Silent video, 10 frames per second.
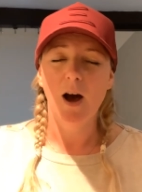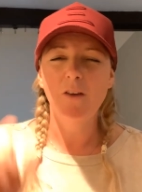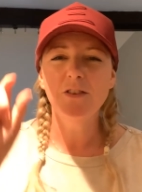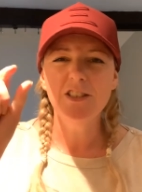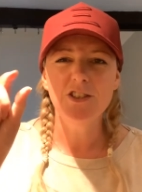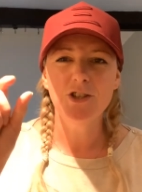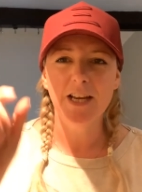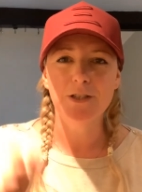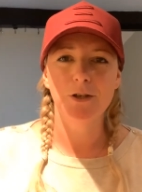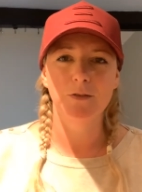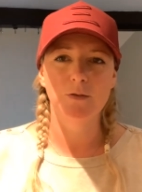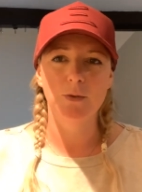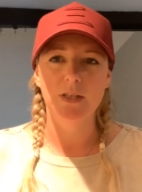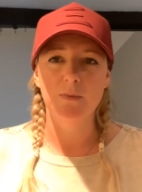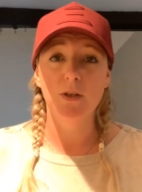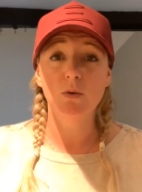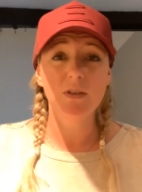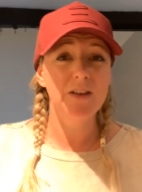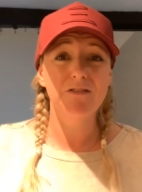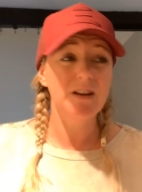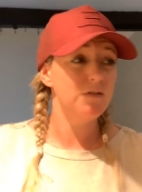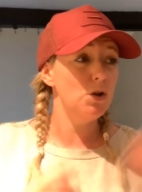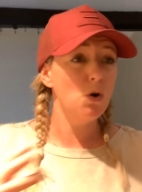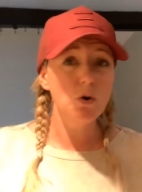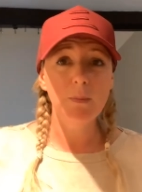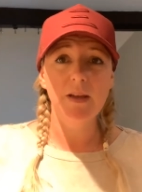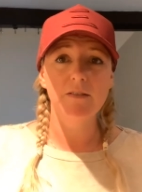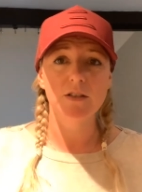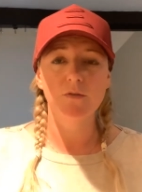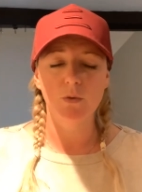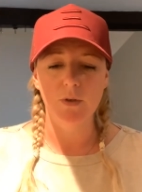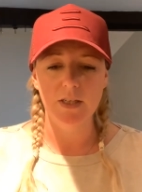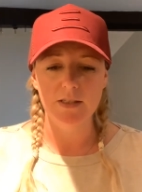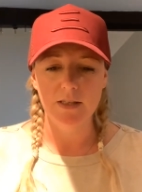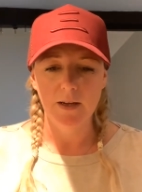other than you change over voids, but you'll never have long periods of voids.